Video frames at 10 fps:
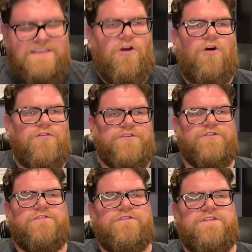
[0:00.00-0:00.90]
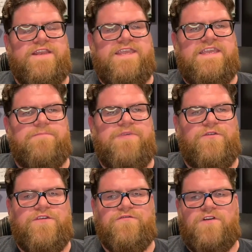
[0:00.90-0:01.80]
the altar that he had
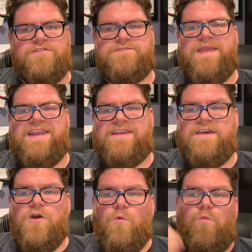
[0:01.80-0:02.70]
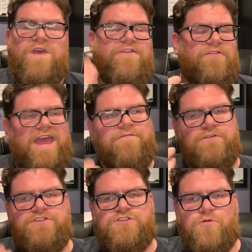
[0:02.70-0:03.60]
built in front of. This man had withered and
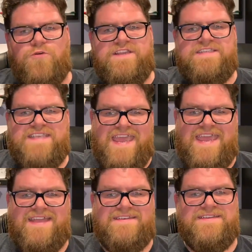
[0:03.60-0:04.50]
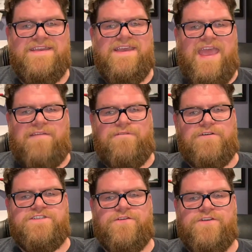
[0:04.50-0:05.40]
restored his hand. And
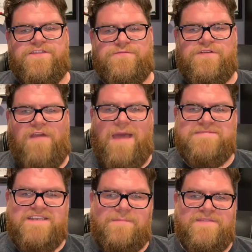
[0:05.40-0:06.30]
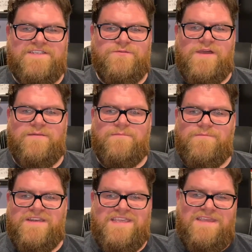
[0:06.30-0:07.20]
verse 33 wraps it up this way.
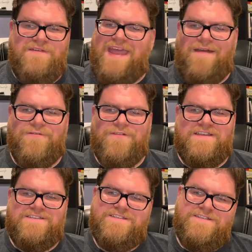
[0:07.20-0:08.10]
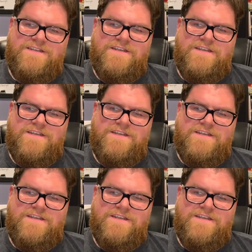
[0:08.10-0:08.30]
But even after this,